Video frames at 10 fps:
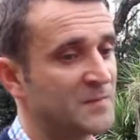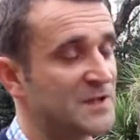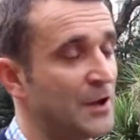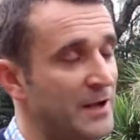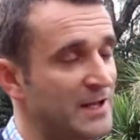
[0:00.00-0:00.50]

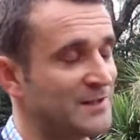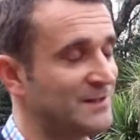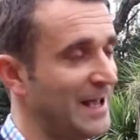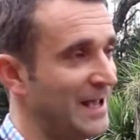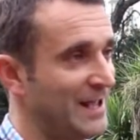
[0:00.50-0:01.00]

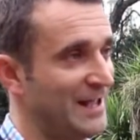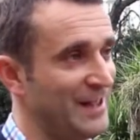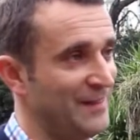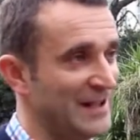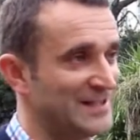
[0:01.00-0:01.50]

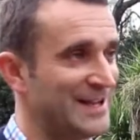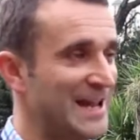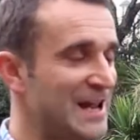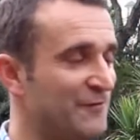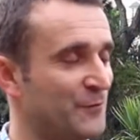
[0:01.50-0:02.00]
There's a
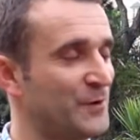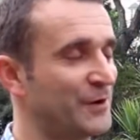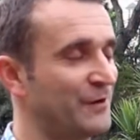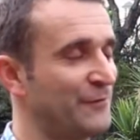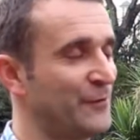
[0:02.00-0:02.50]
need from
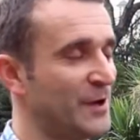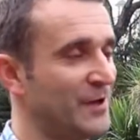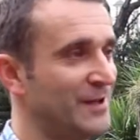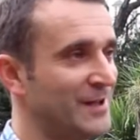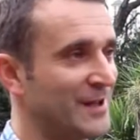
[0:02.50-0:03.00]

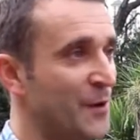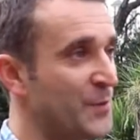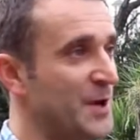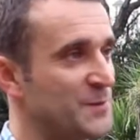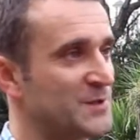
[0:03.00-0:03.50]
a
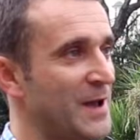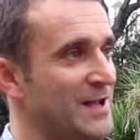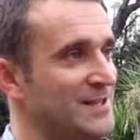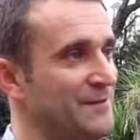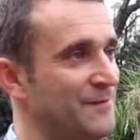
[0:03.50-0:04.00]
company
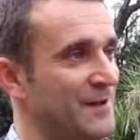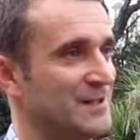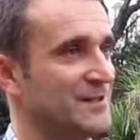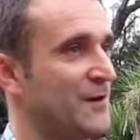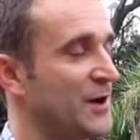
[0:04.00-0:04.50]
perspective
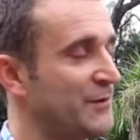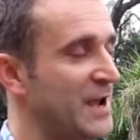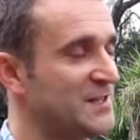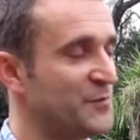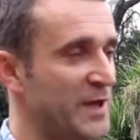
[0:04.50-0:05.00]
to find
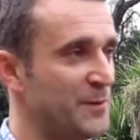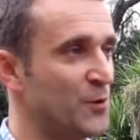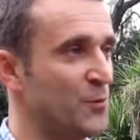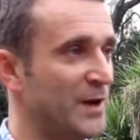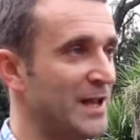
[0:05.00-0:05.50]
creative
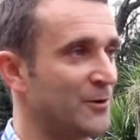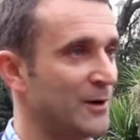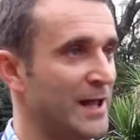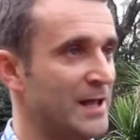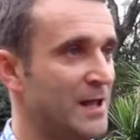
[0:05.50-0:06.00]
people, but
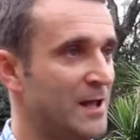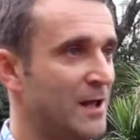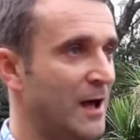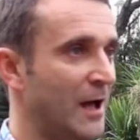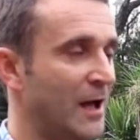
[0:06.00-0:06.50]
equally
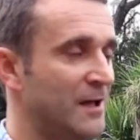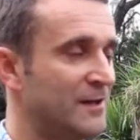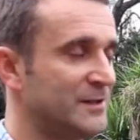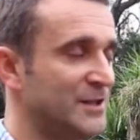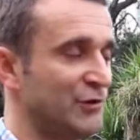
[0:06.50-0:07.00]

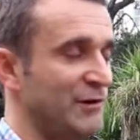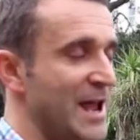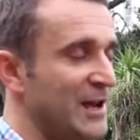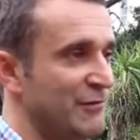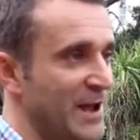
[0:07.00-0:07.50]
to
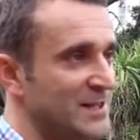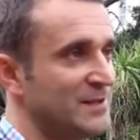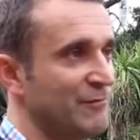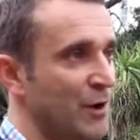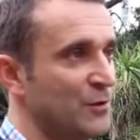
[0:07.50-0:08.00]
create
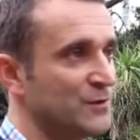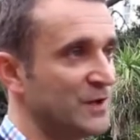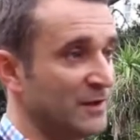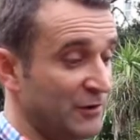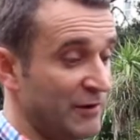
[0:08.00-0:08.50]
creative
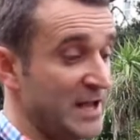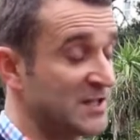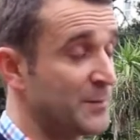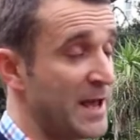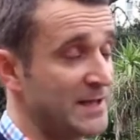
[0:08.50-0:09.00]
roles and
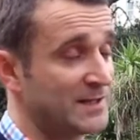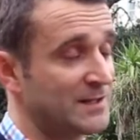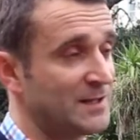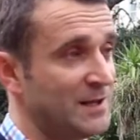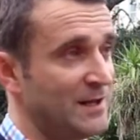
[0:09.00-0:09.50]
create
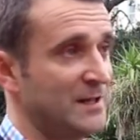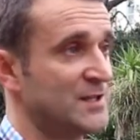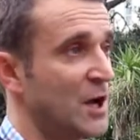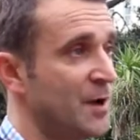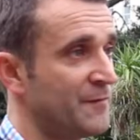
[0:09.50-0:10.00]
space and
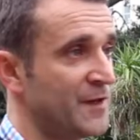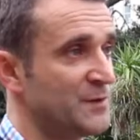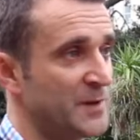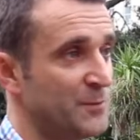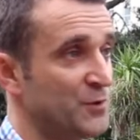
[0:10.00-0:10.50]
time for
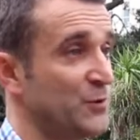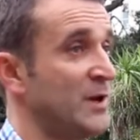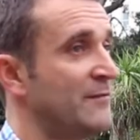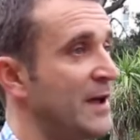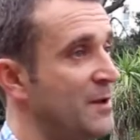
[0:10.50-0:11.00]
those people to
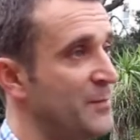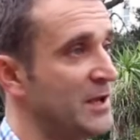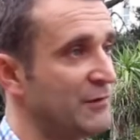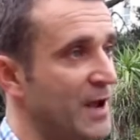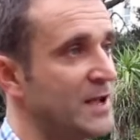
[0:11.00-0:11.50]
innovate and
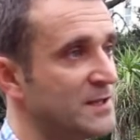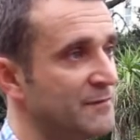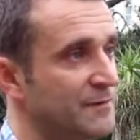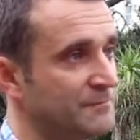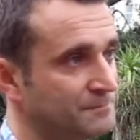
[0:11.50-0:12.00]
be creative.